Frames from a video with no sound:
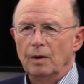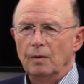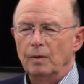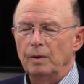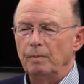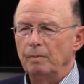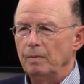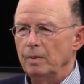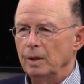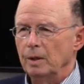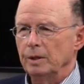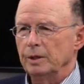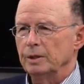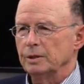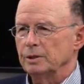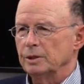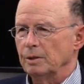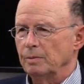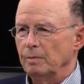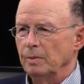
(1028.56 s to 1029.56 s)
where
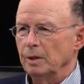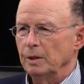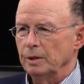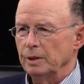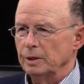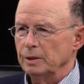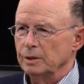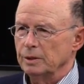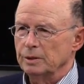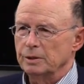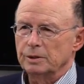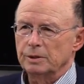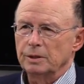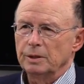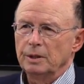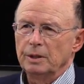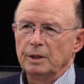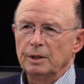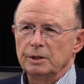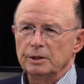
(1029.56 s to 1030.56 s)
millions and millions,
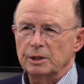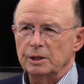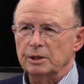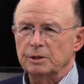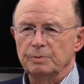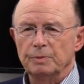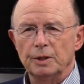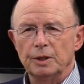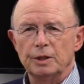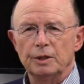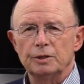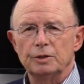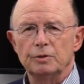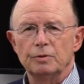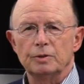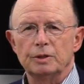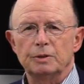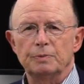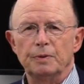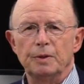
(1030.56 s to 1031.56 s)
six million
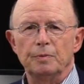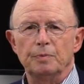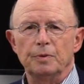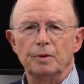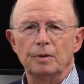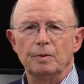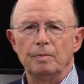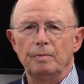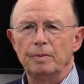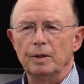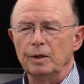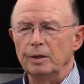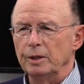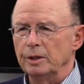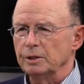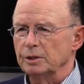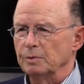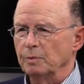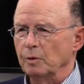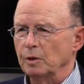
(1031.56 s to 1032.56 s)
Jewish people,
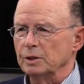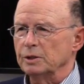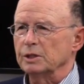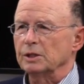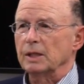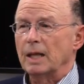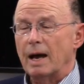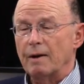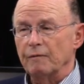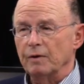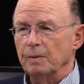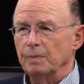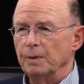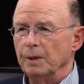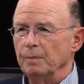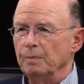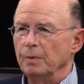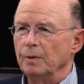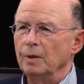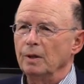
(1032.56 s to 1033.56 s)
millions more
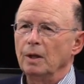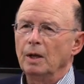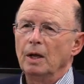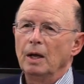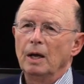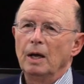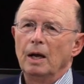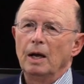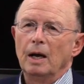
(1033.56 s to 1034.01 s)
Slavic people